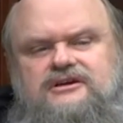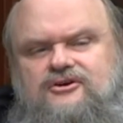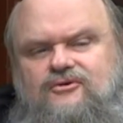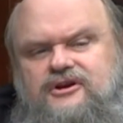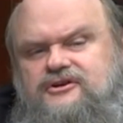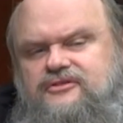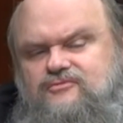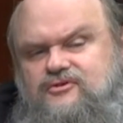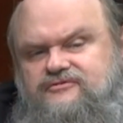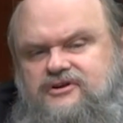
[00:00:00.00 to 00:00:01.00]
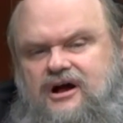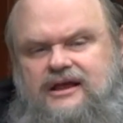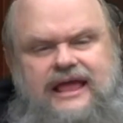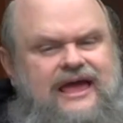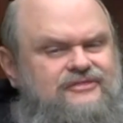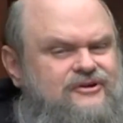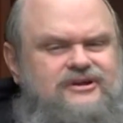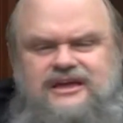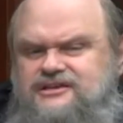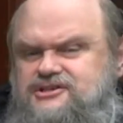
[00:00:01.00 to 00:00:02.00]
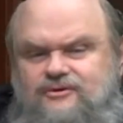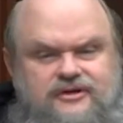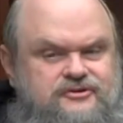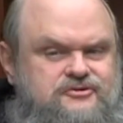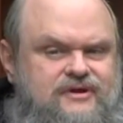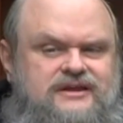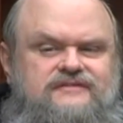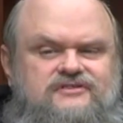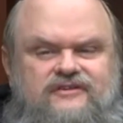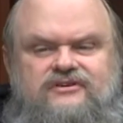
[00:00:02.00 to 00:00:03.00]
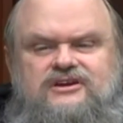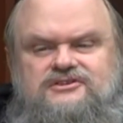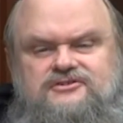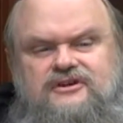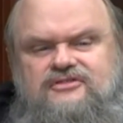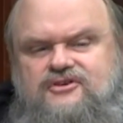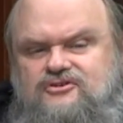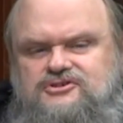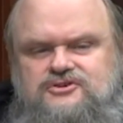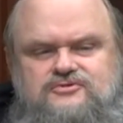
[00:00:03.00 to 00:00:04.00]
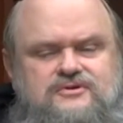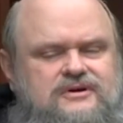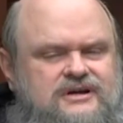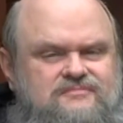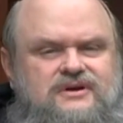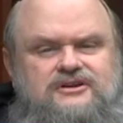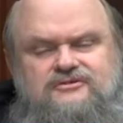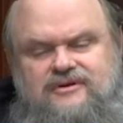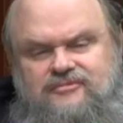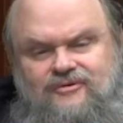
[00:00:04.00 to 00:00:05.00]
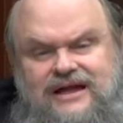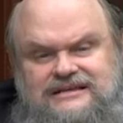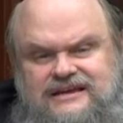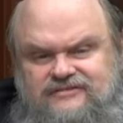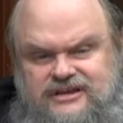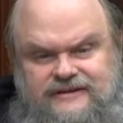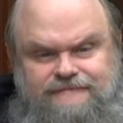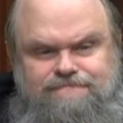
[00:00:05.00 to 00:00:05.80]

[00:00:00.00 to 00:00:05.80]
according to the Word of God, and there is no other directive given concerning those who commit criminal activity.